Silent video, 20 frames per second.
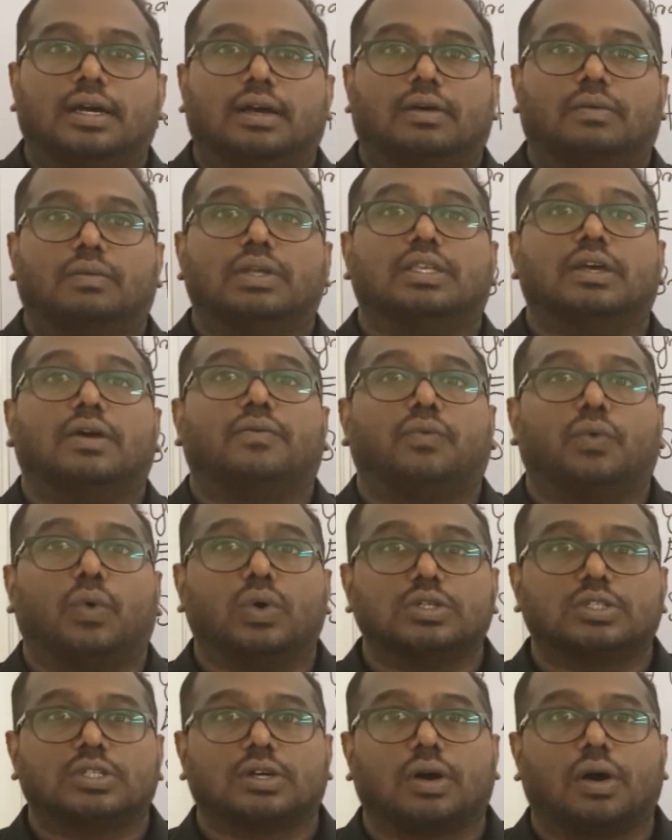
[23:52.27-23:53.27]
with a
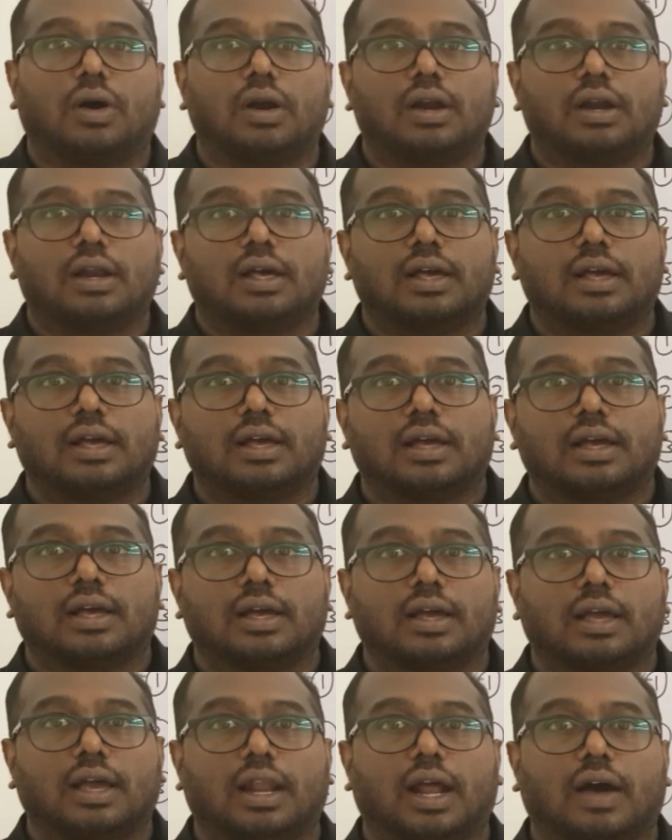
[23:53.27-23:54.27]
force called
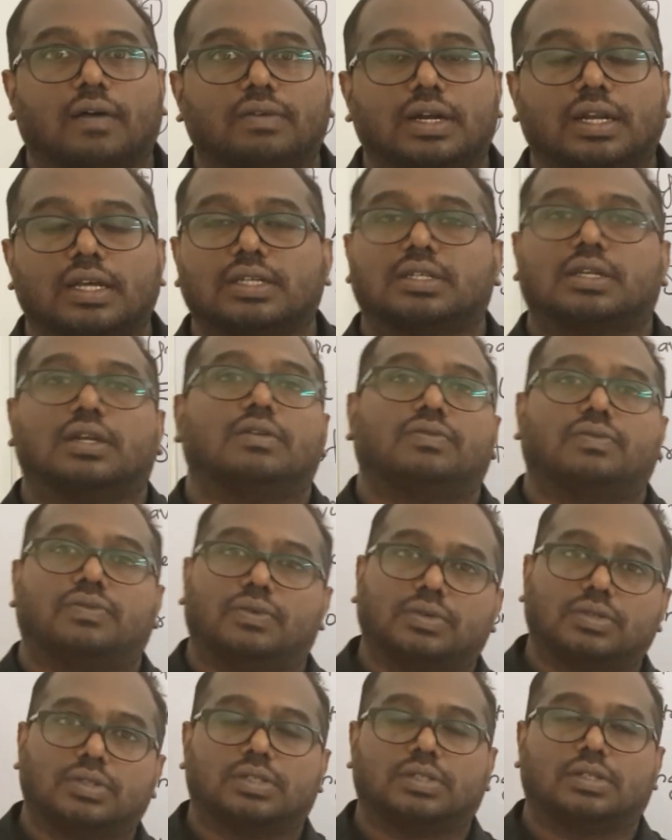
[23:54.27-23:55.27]
gravitational
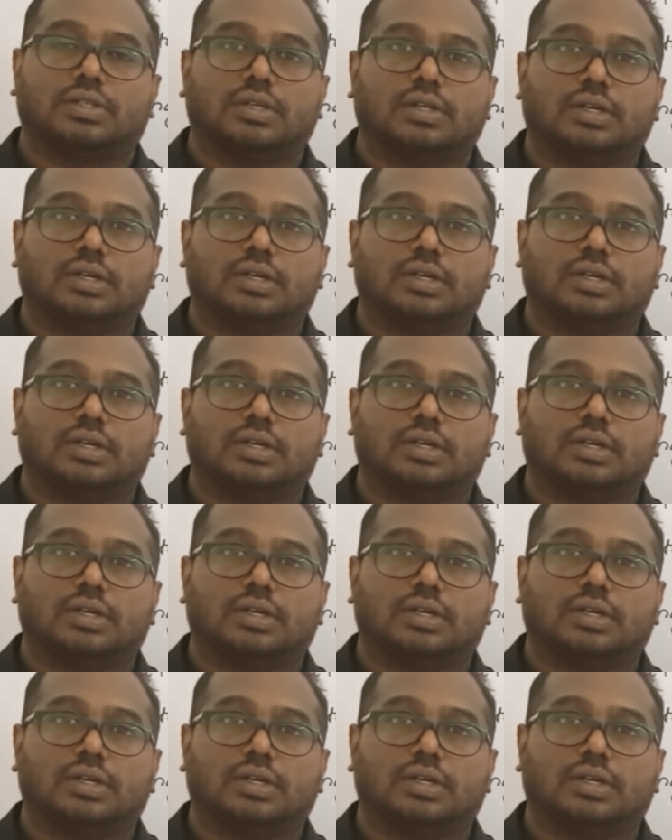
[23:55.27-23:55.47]
force.